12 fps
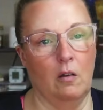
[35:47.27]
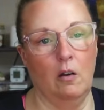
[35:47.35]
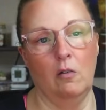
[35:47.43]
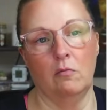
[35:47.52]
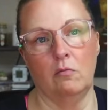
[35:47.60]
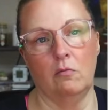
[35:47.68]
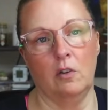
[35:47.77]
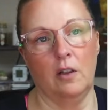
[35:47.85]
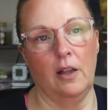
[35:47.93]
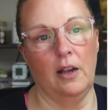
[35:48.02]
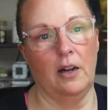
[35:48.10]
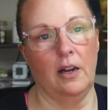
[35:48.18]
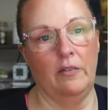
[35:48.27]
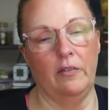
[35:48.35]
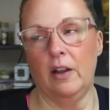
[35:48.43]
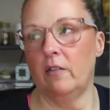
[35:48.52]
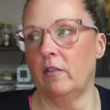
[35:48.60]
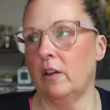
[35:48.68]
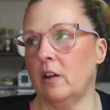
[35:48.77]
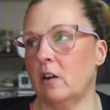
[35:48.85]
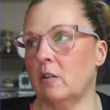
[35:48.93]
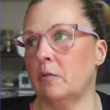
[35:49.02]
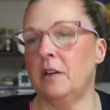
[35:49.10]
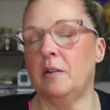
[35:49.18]
Oh, look at that. I even have like
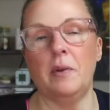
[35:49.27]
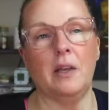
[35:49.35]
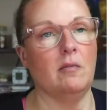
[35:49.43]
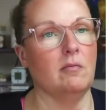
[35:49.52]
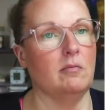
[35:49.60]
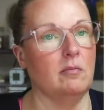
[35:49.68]
a README.